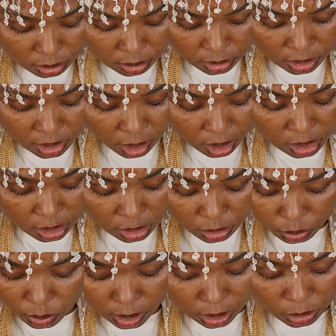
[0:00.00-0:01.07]
starting
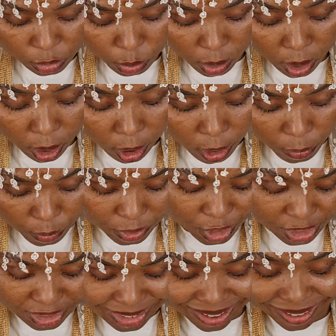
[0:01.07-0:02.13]
well she was all, was
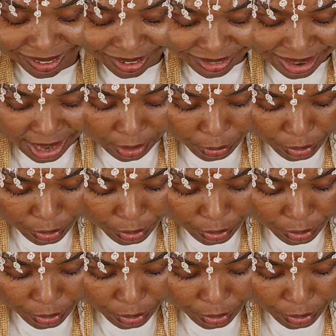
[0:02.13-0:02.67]
just all right